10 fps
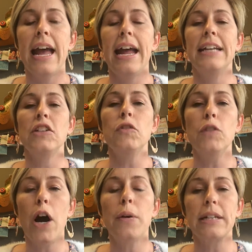and you
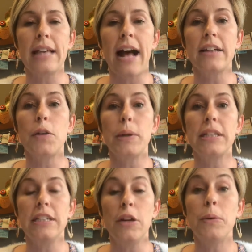know exactly what
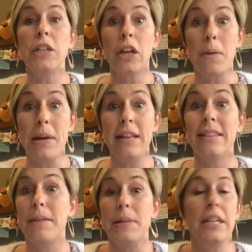to do when you come in.
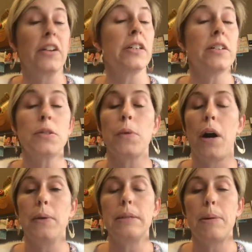The materials will
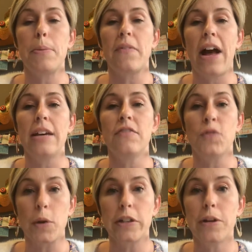always be provided
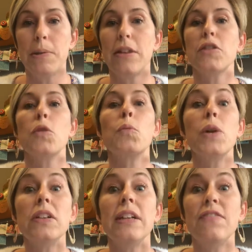for you, but those are
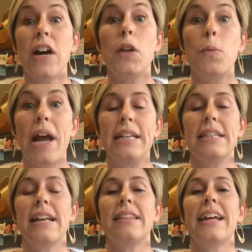really fun ways
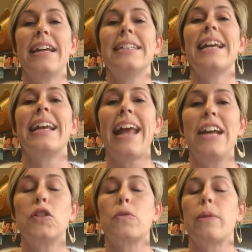to get the kids
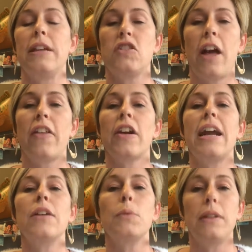engaged with each other
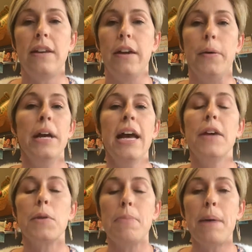and with you.
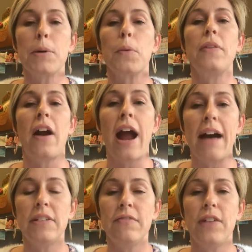And remember, when they're
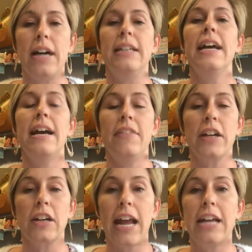having fun and they're
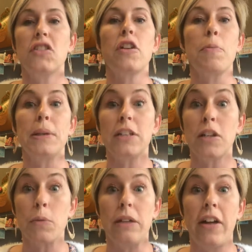engaged, they're
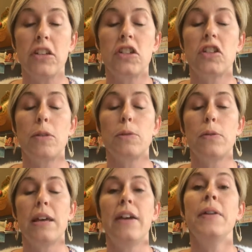building relationships
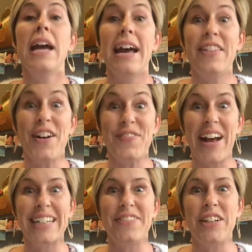with you, and they're
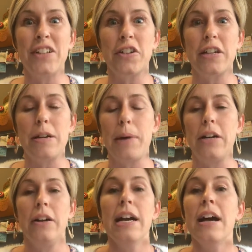effectively learning
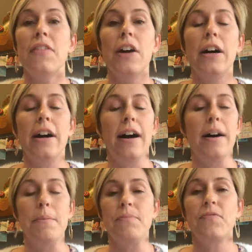about
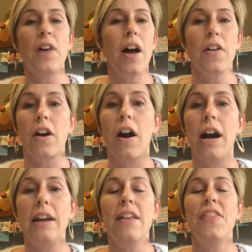the Father
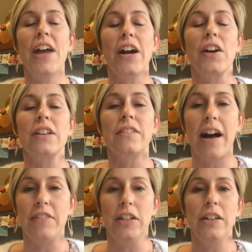on their
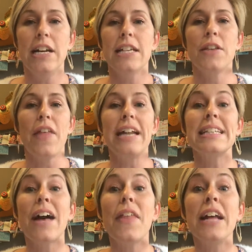level. So that is
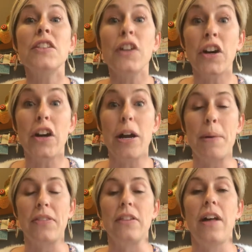how they learn
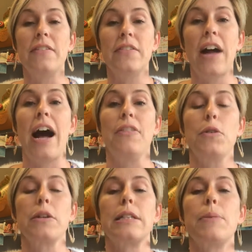about the love of God,
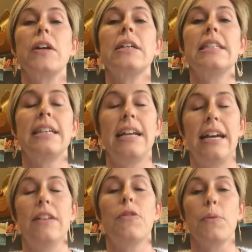through experiencing
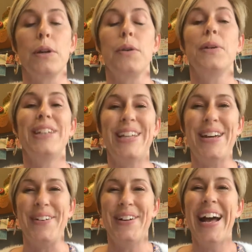it through
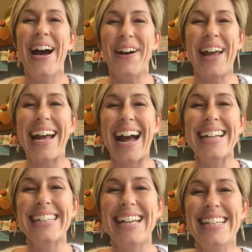you. Okay,
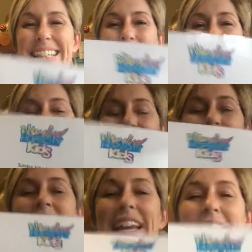guys? So
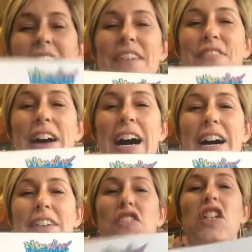enough
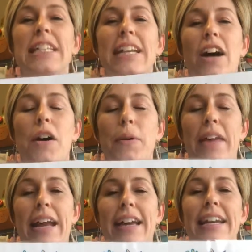of cheesy talk with
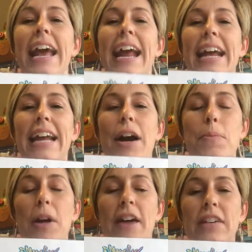Ann, and I
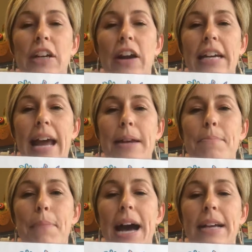hope you're having a great day.
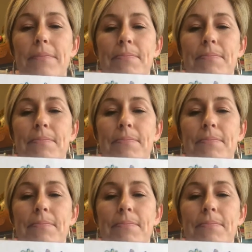Bye.